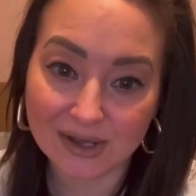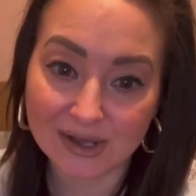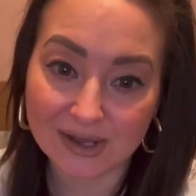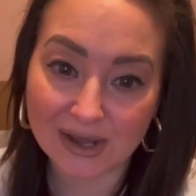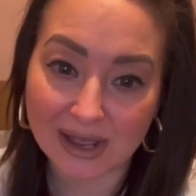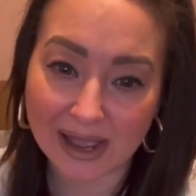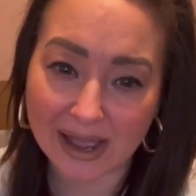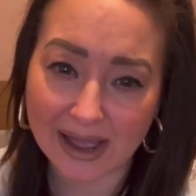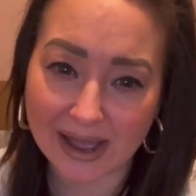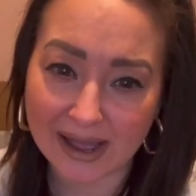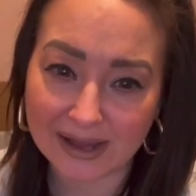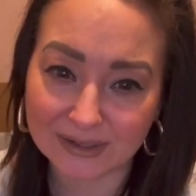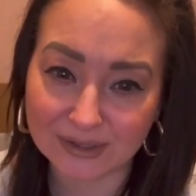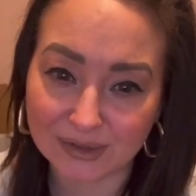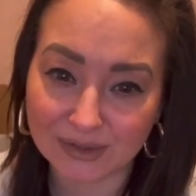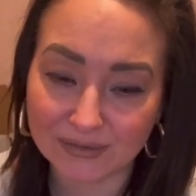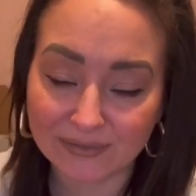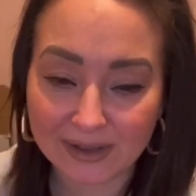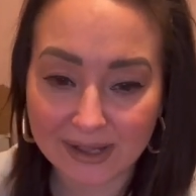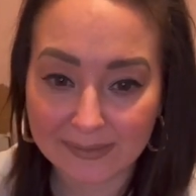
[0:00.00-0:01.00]
had
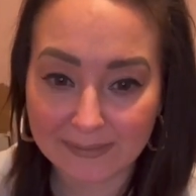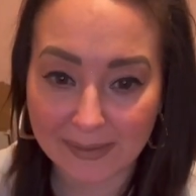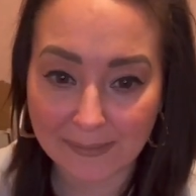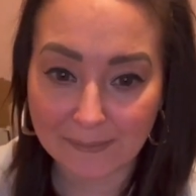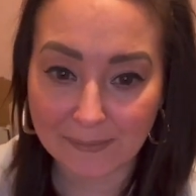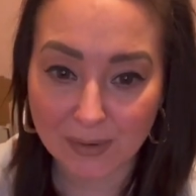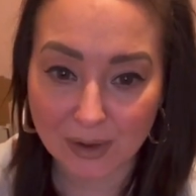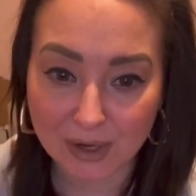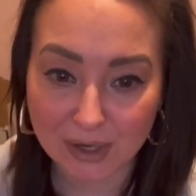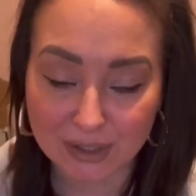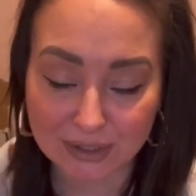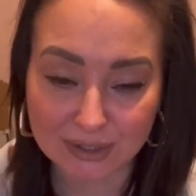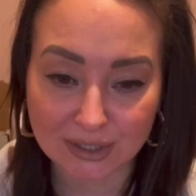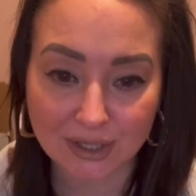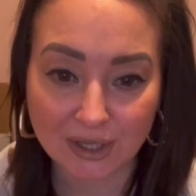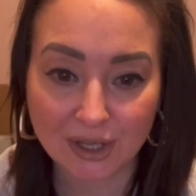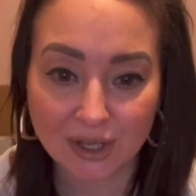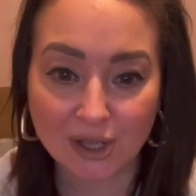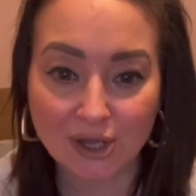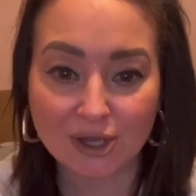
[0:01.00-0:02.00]
3 members
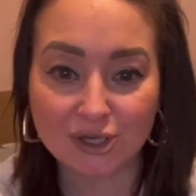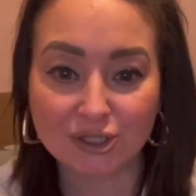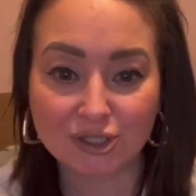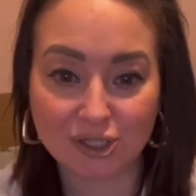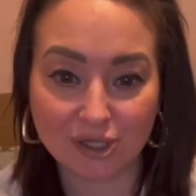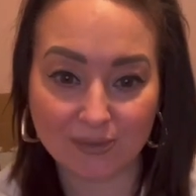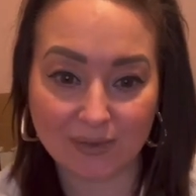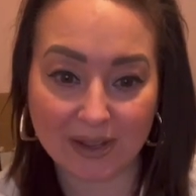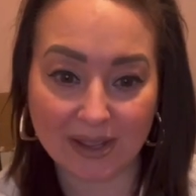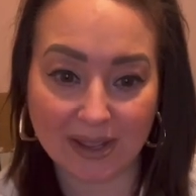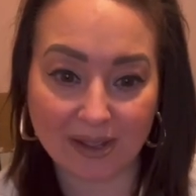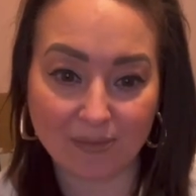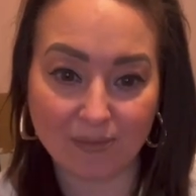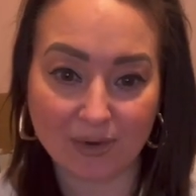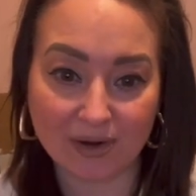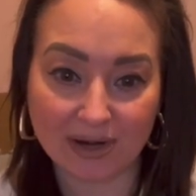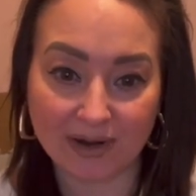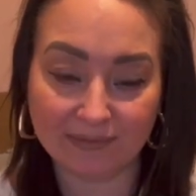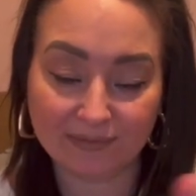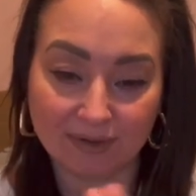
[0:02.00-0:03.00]
do it
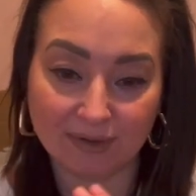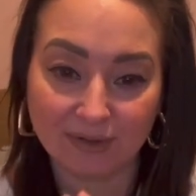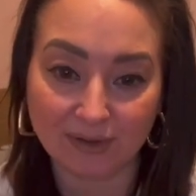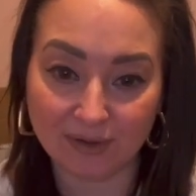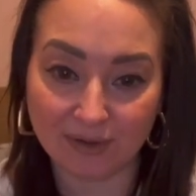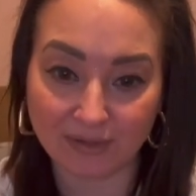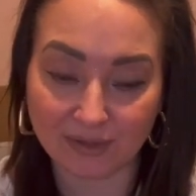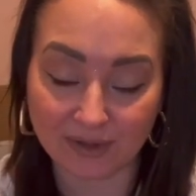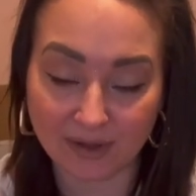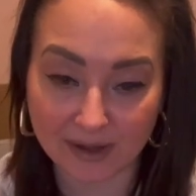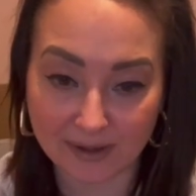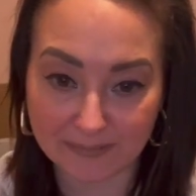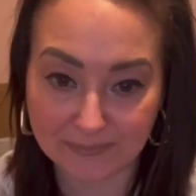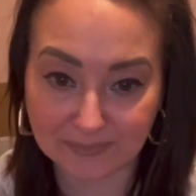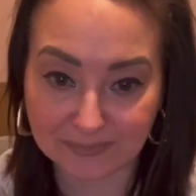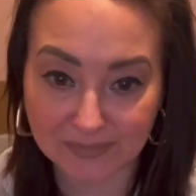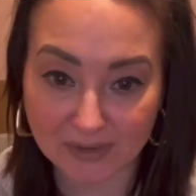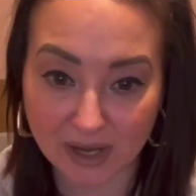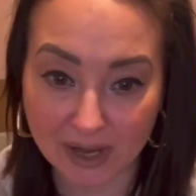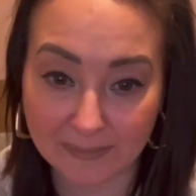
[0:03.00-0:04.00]
one after the other.
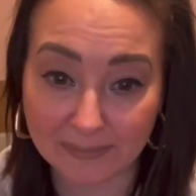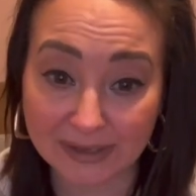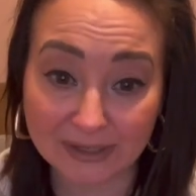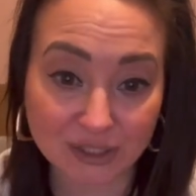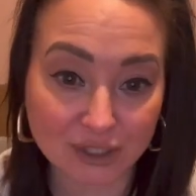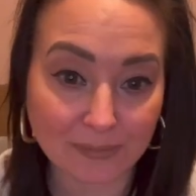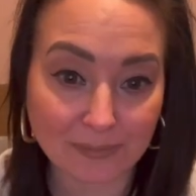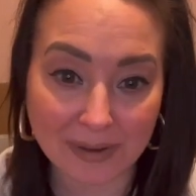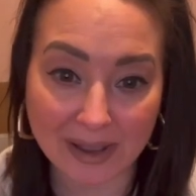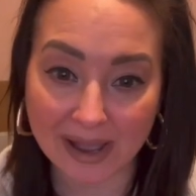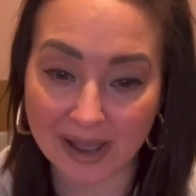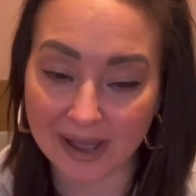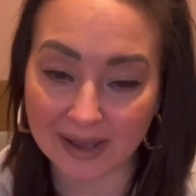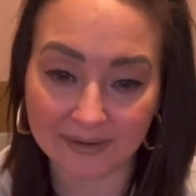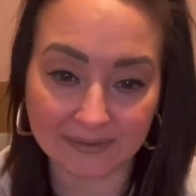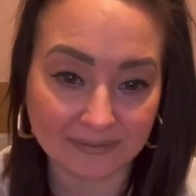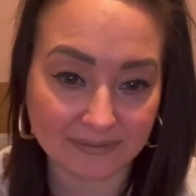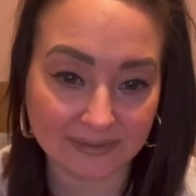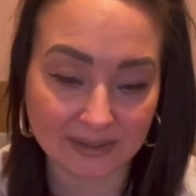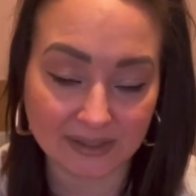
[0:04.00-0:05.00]
In
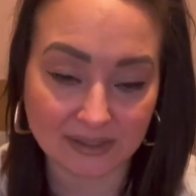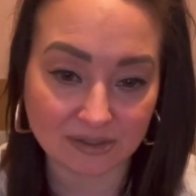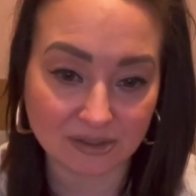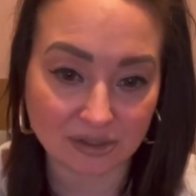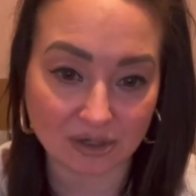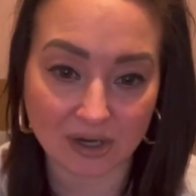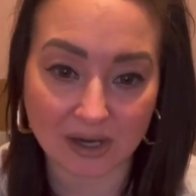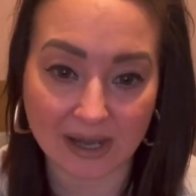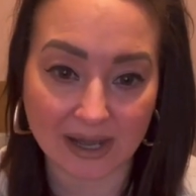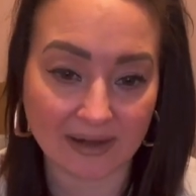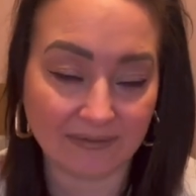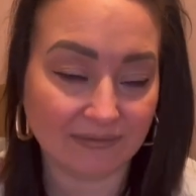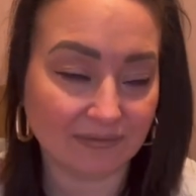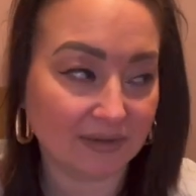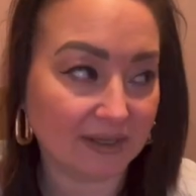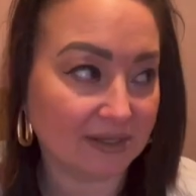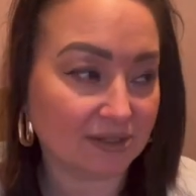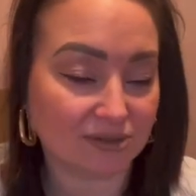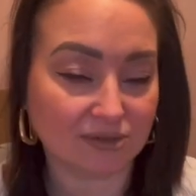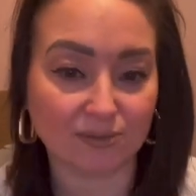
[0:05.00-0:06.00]
Japan,
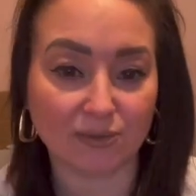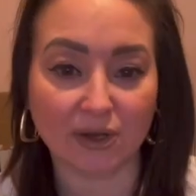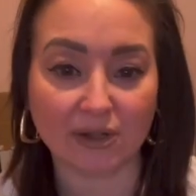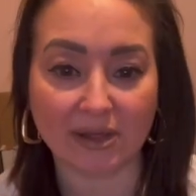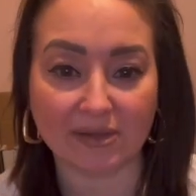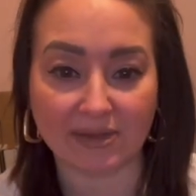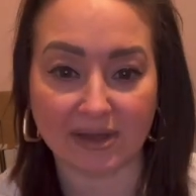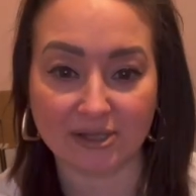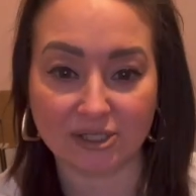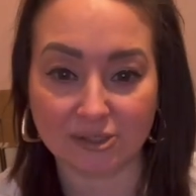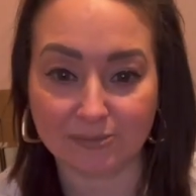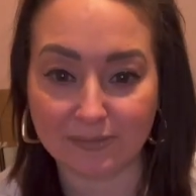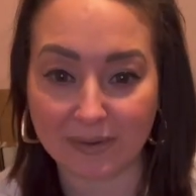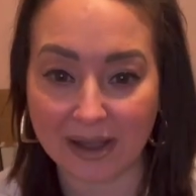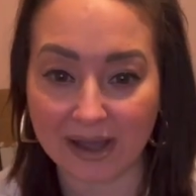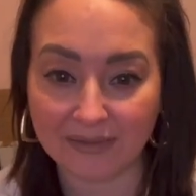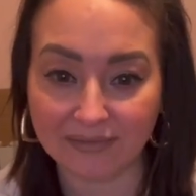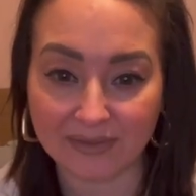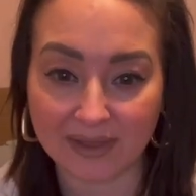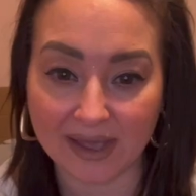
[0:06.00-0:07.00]
it doesn't work like that. In
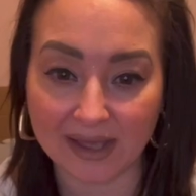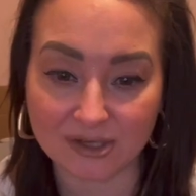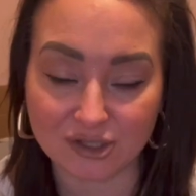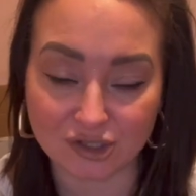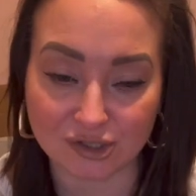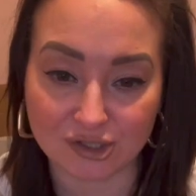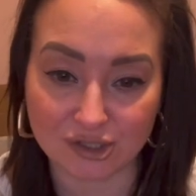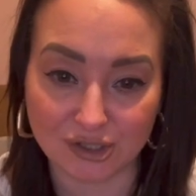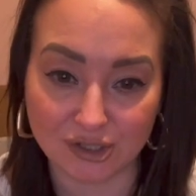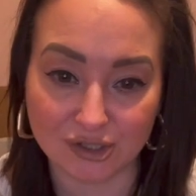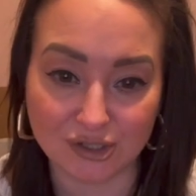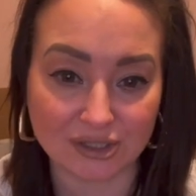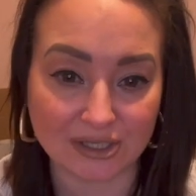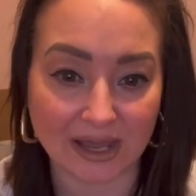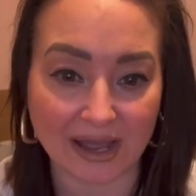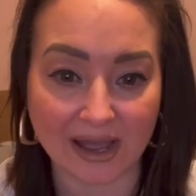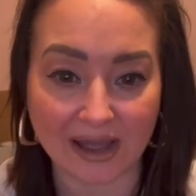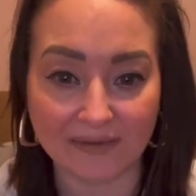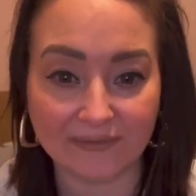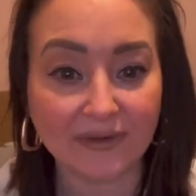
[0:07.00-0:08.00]
Japan, they just used to
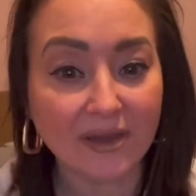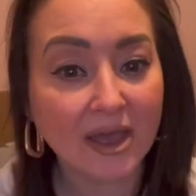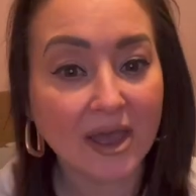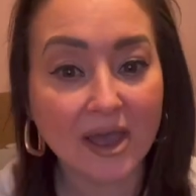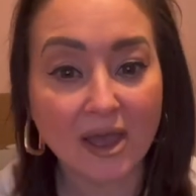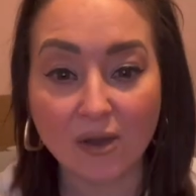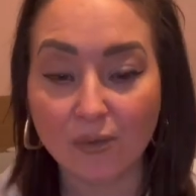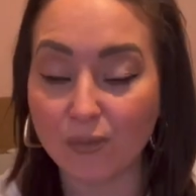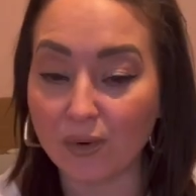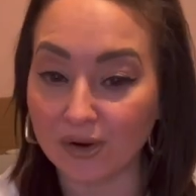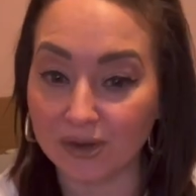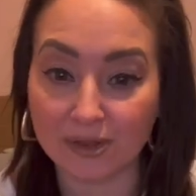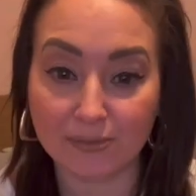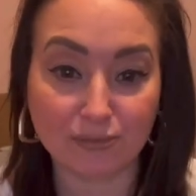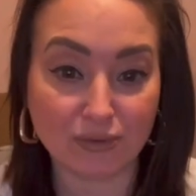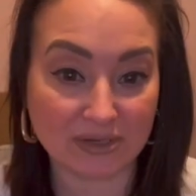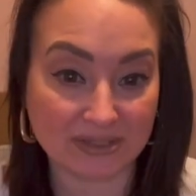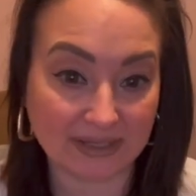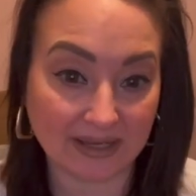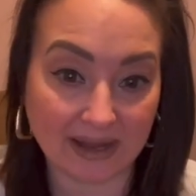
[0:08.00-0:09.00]
have one of the
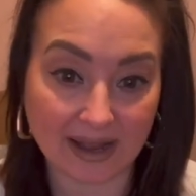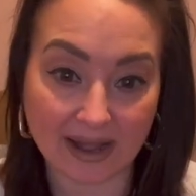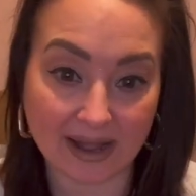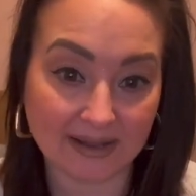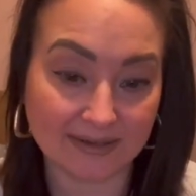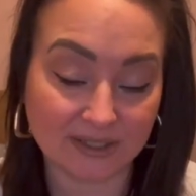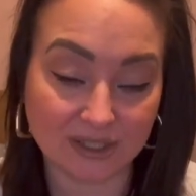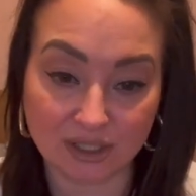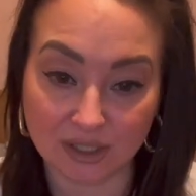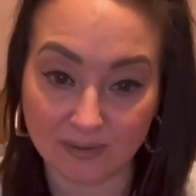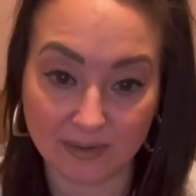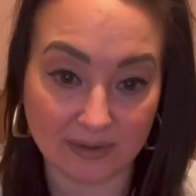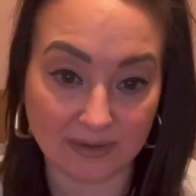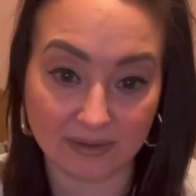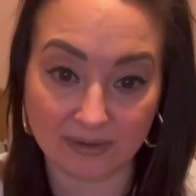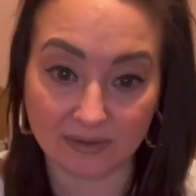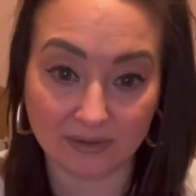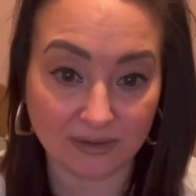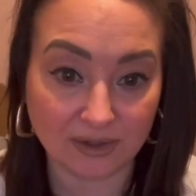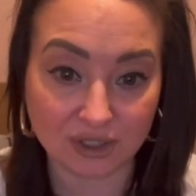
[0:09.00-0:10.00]
prison guards
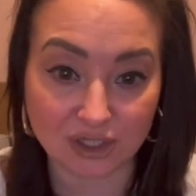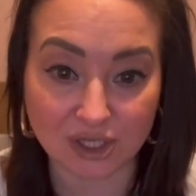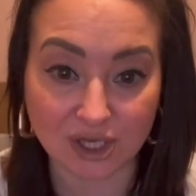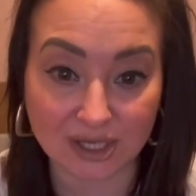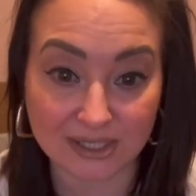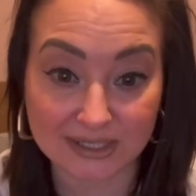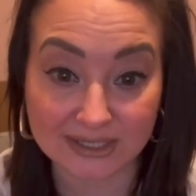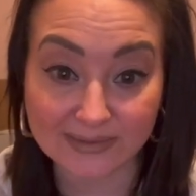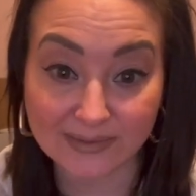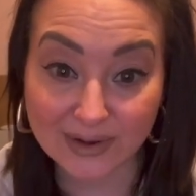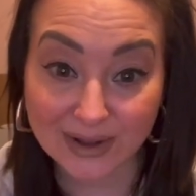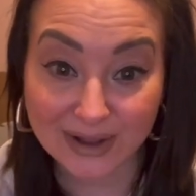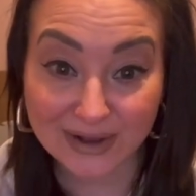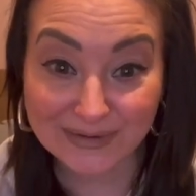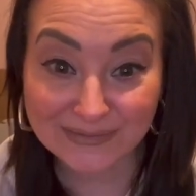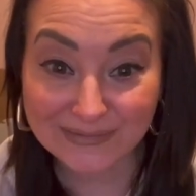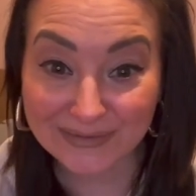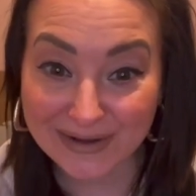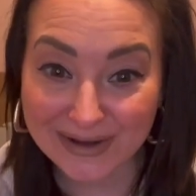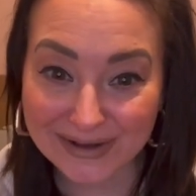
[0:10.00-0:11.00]
doing the dirty work
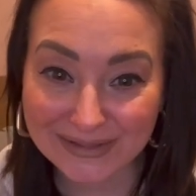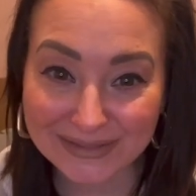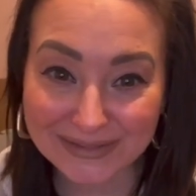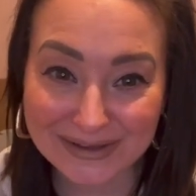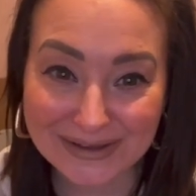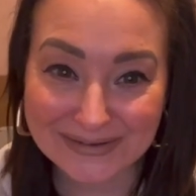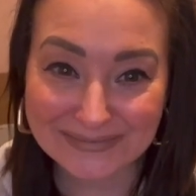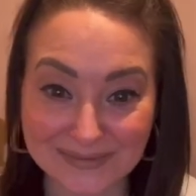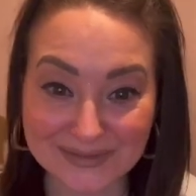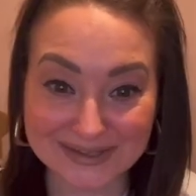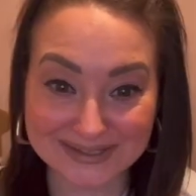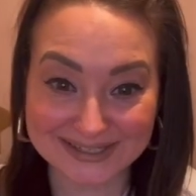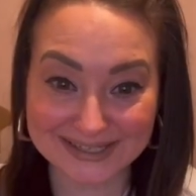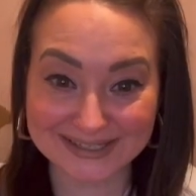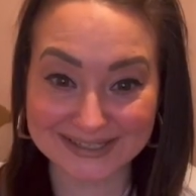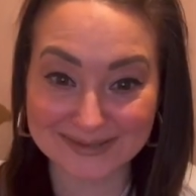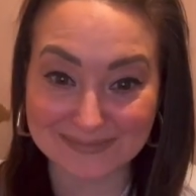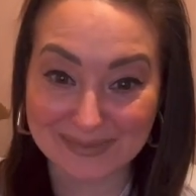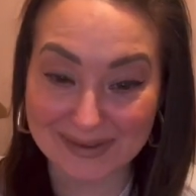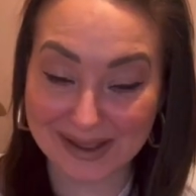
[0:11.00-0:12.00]
for them. This is
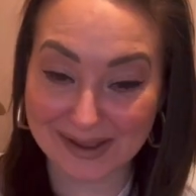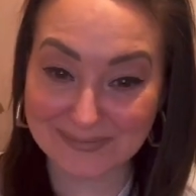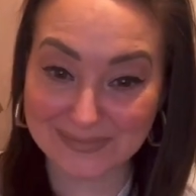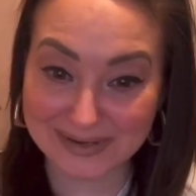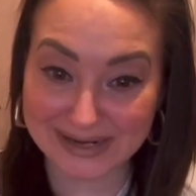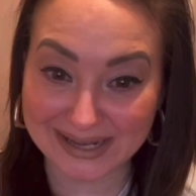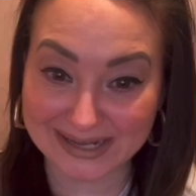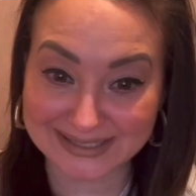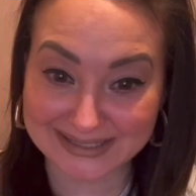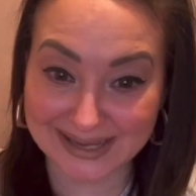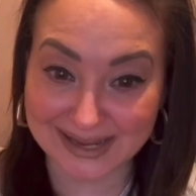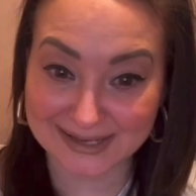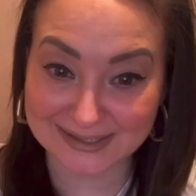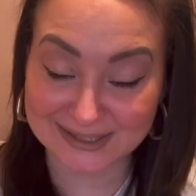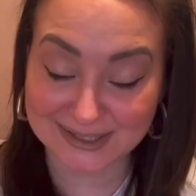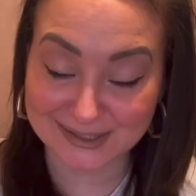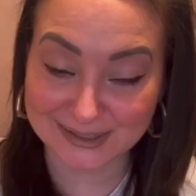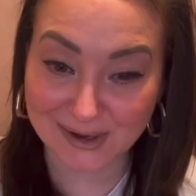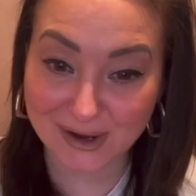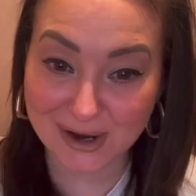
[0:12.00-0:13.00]
the bit I've been excited
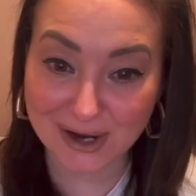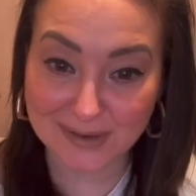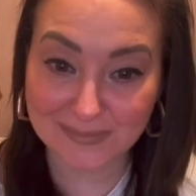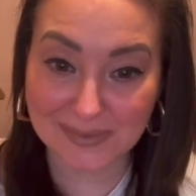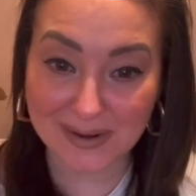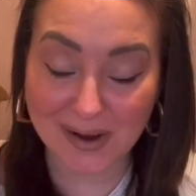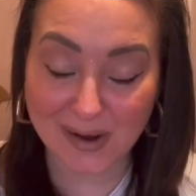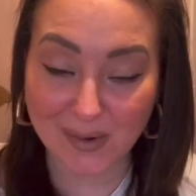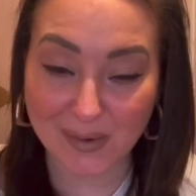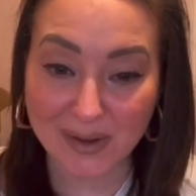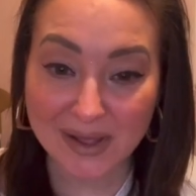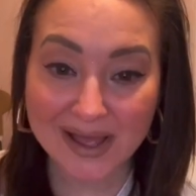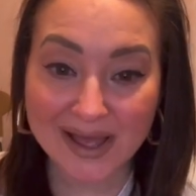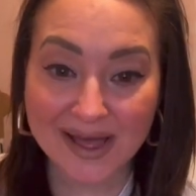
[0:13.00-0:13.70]
to talk about.